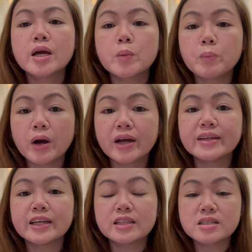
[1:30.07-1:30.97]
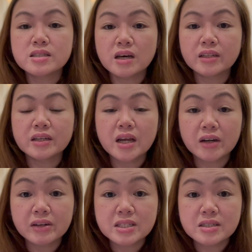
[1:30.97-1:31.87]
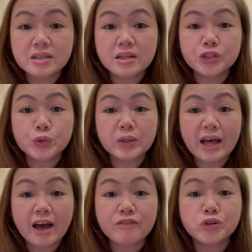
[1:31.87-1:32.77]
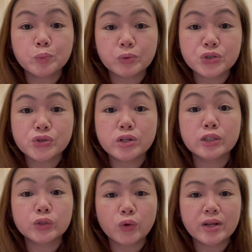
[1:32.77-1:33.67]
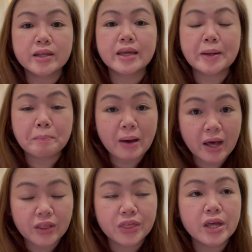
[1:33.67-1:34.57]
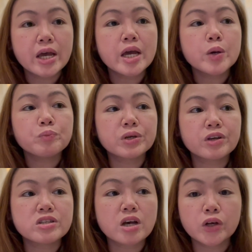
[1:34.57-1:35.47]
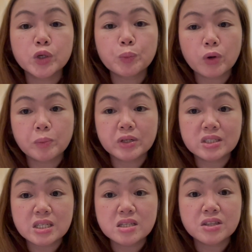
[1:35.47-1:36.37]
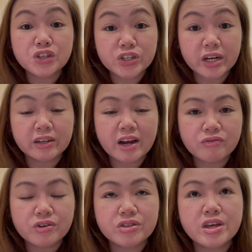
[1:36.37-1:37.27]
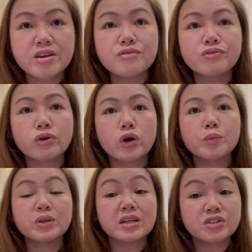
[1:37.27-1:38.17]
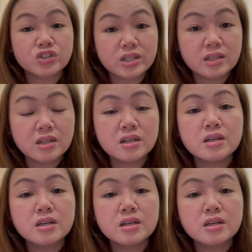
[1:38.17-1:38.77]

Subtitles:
but it is not a guarantee that you will have your personal toilet and bath because other properties, they share everything from the kitchen